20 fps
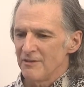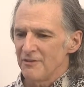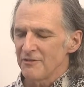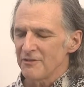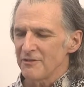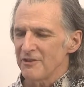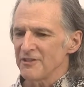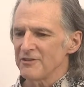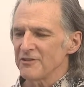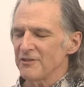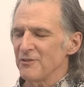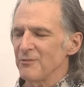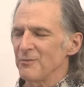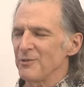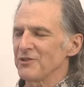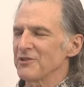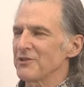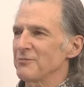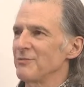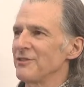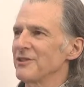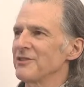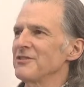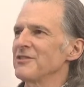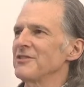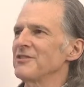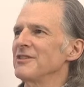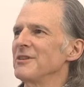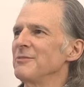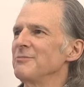So this almost
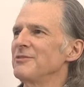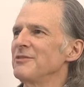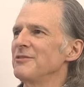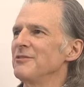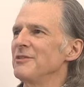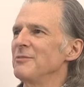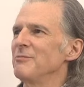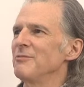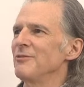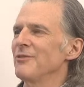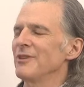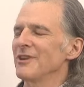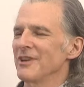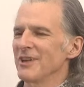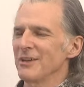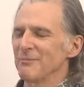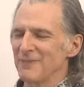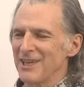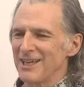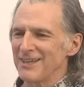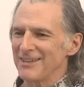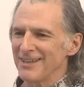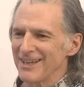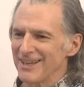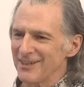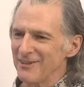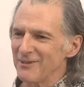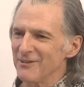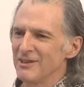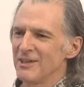brings us up to the point I am at
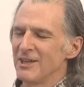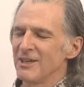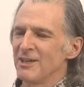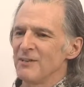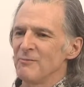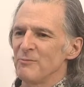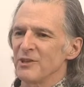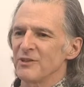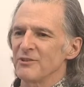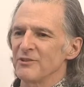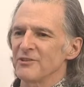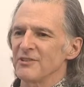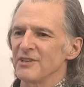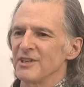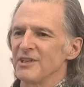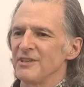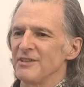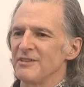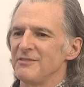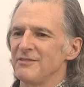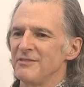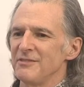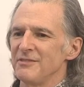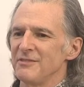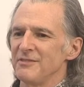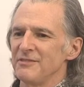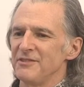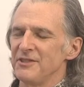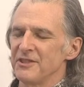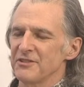now, because I
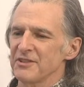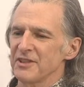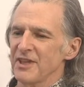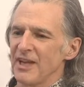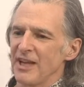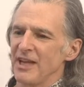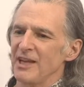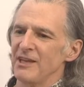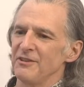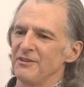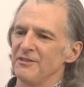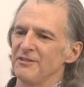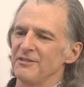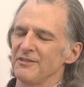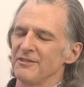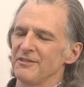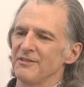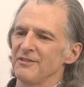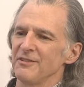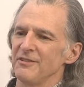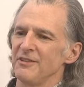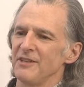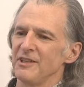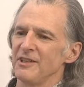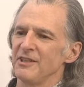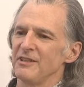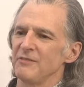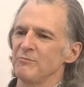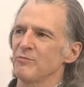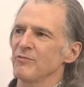just had
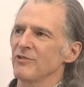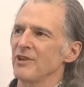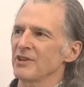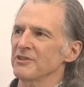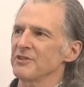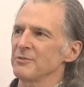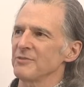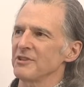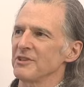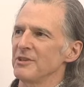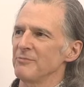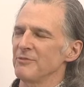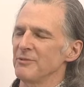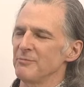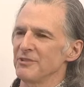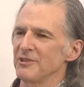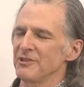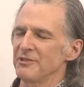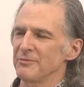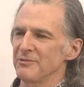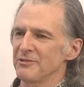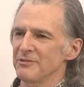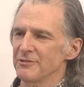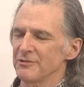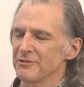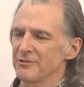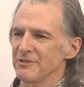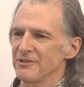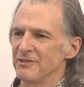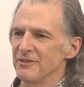the proximal hip replacement
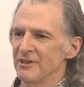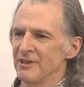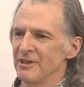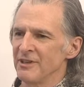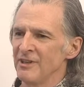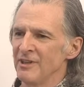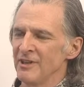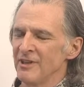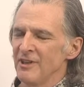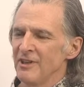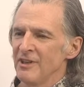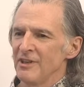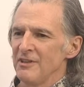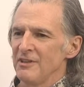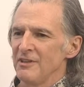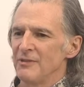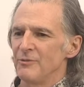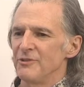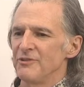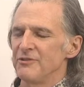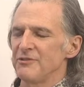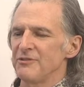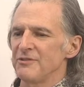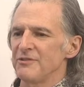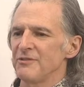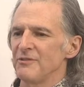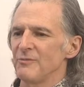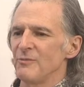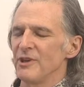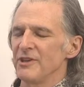surgery done. It
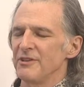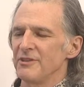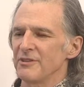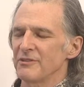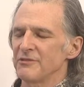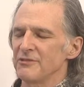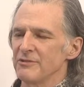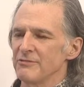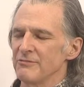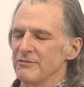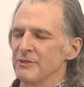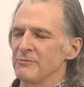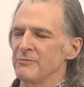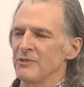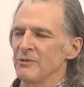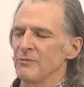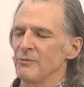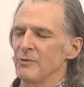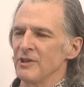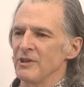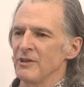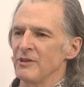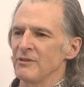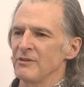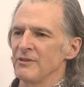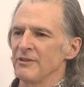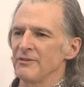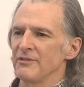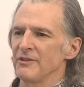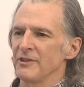went extremely well.
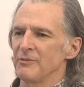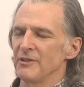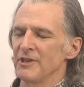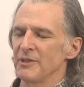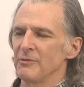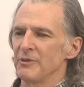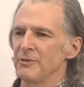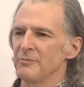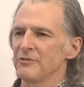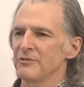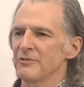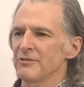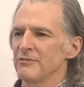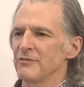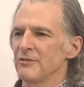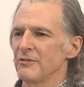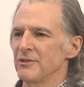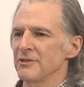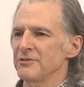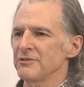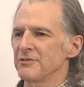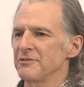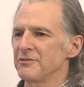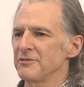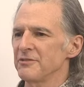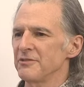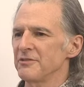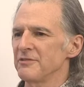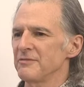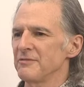They were able to put the
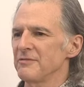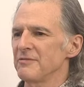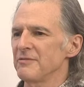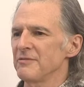largest